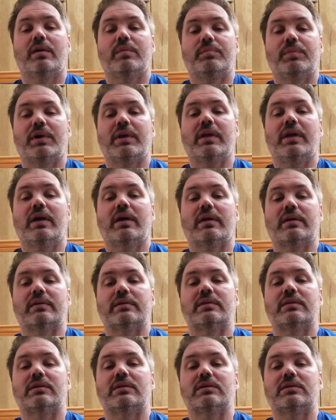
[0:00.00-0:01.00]
But yeah,
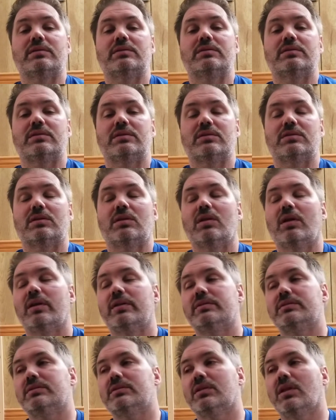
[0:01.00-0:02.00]
there's
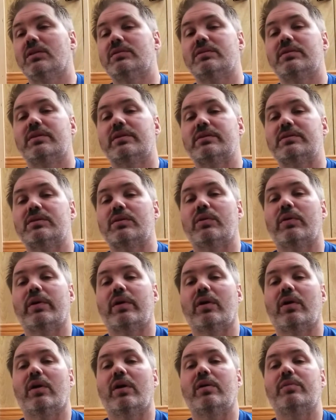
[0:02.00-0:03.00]
lots of things going
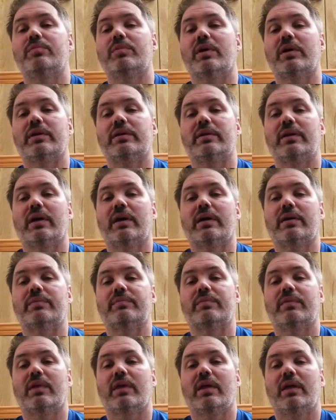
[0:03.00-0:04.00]
on, but
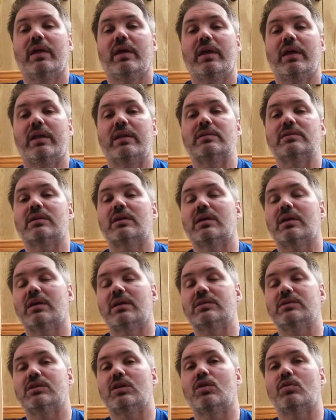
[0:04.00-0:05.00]
it is a
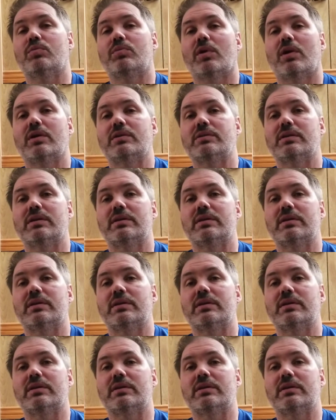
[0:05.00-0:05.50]
slow process.